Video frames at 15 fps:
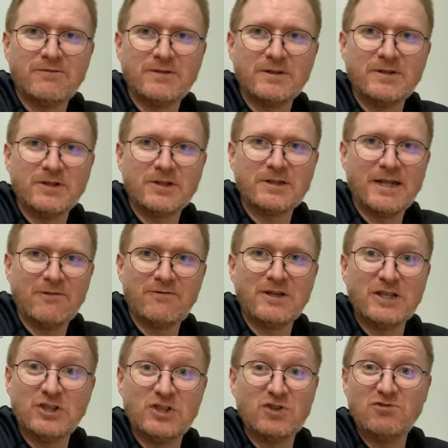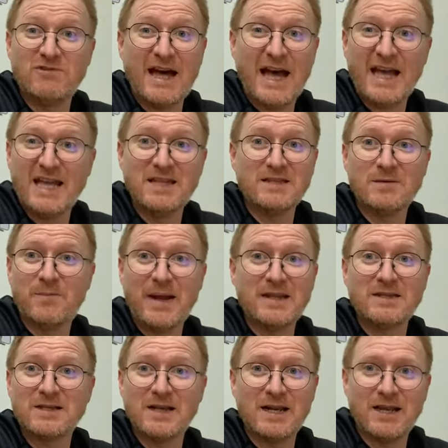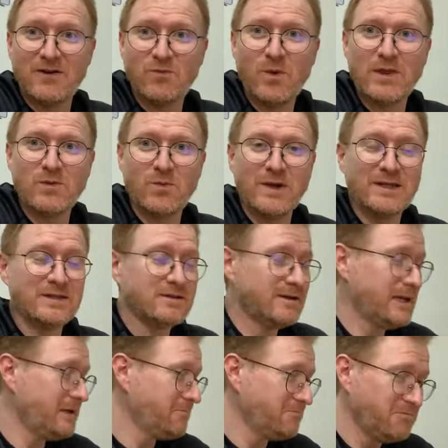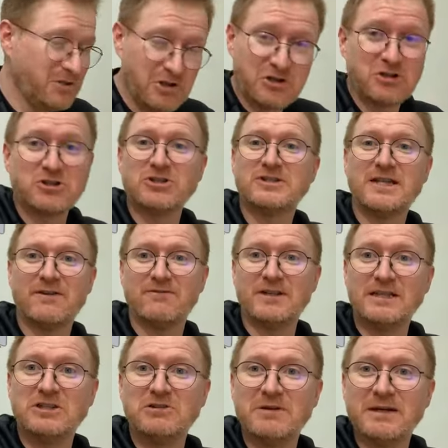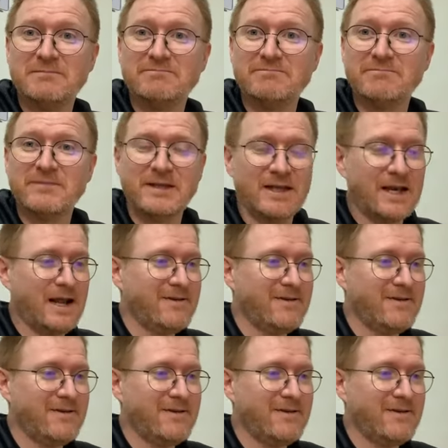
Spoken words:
definitely do that independently of whether we do it. You could just definitely do it.